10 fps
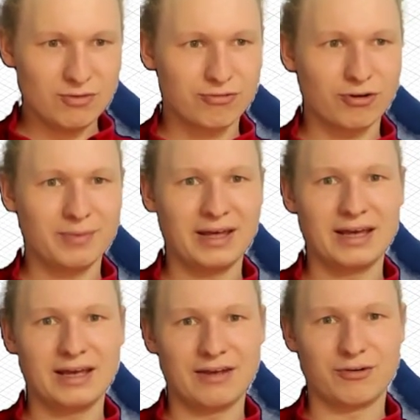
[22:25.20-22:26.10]
From here,
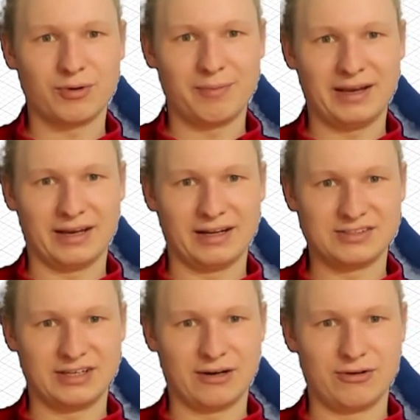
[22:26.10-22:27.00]
if you want to make it an
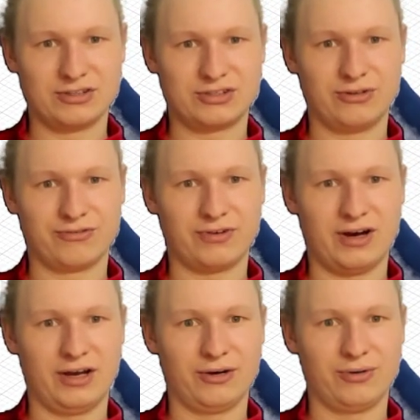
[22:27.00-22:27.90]
STL, you just do
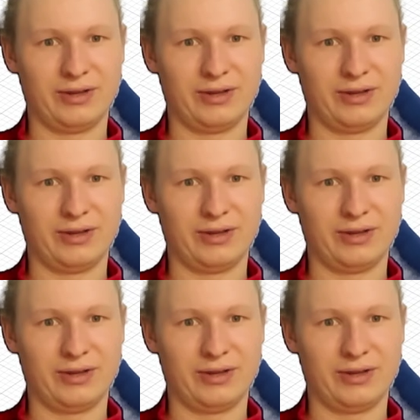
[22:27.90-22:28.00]
File,